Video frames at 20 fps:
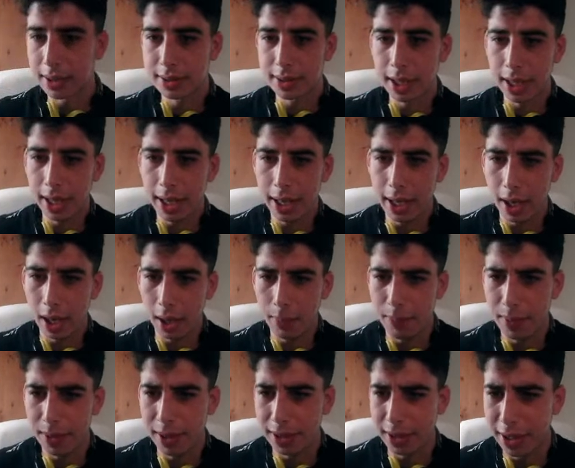That's I
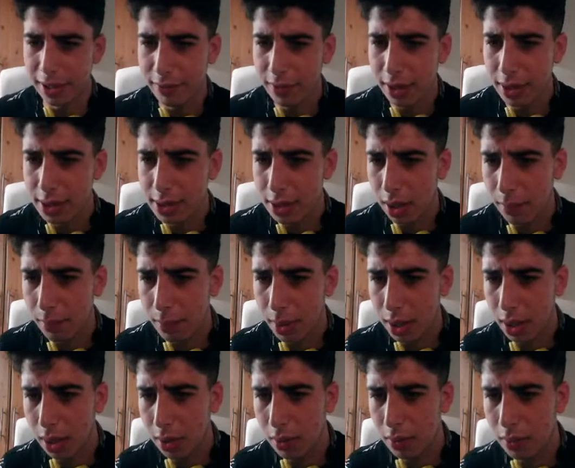believe that's Scott
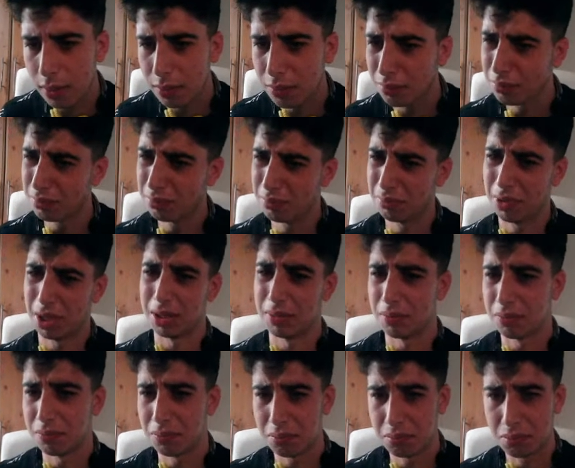McLeod.
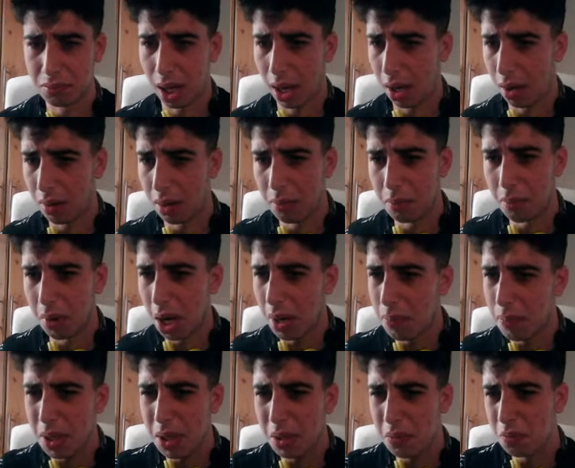It
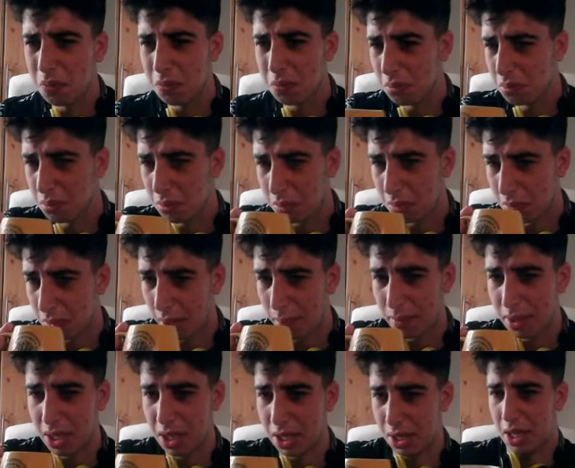might be.
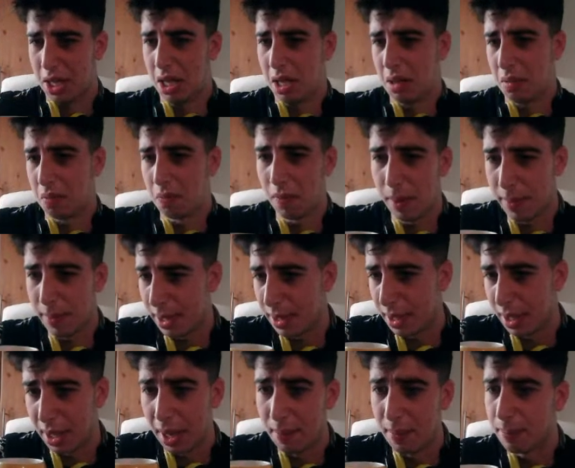
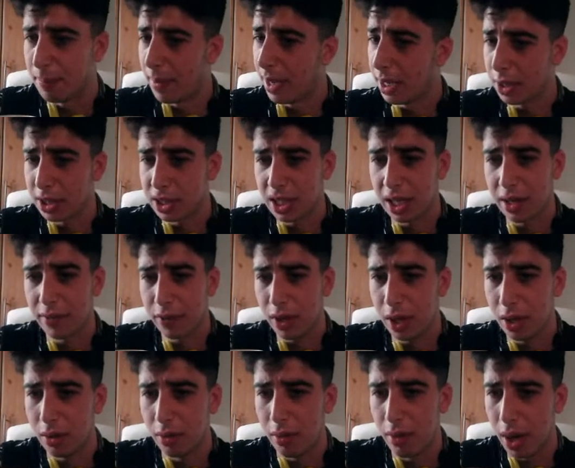Make yourself
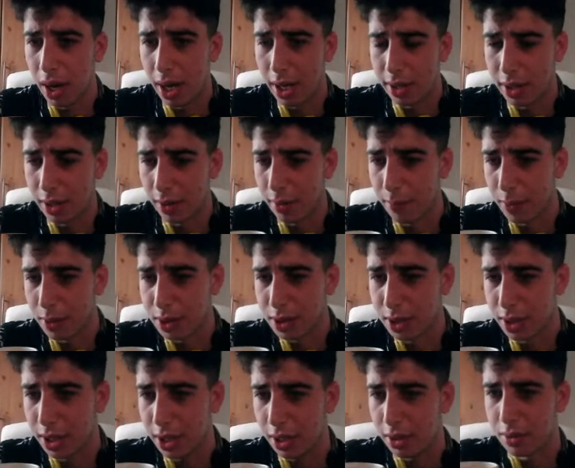known. The only
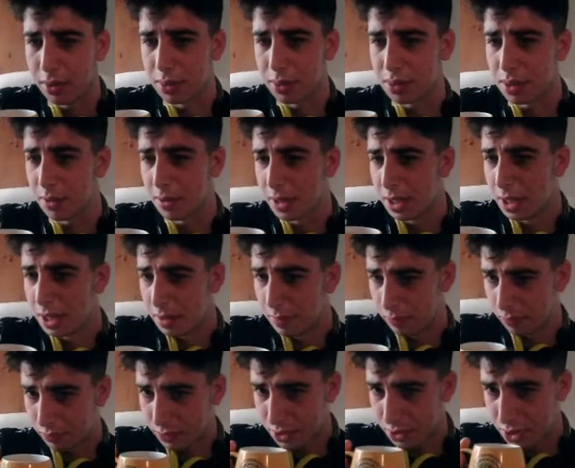person I know who's
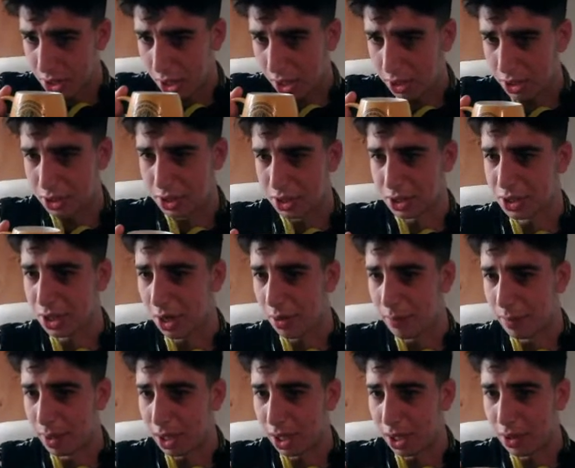Scottish is
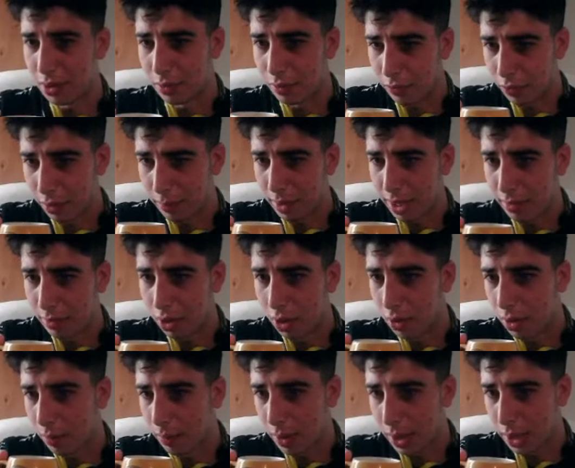Scott McLeod from
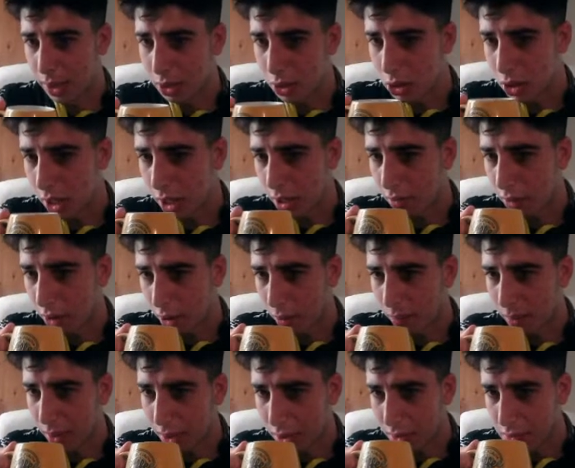Rogue Opinions. Share
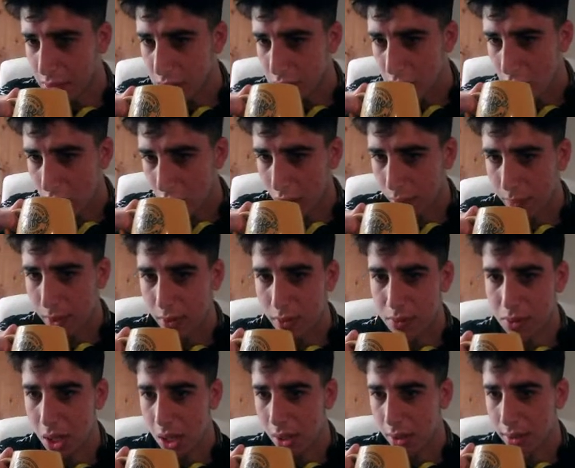Rogue Opinions. Going to be
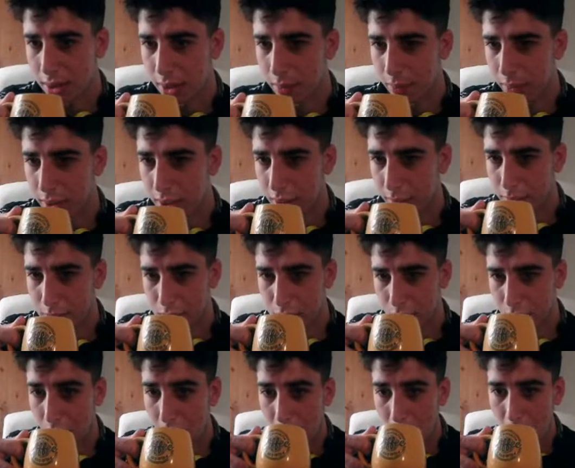doing some content with them
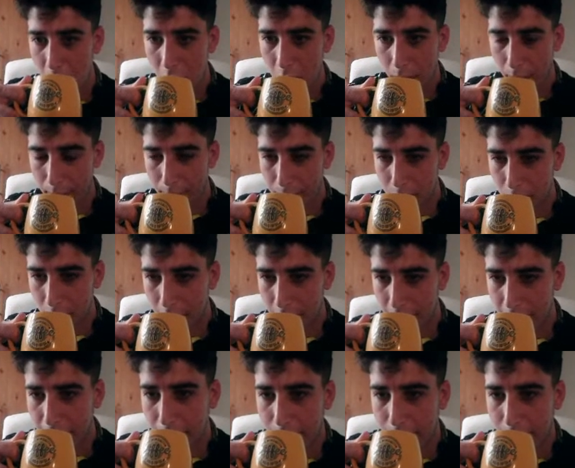soon. But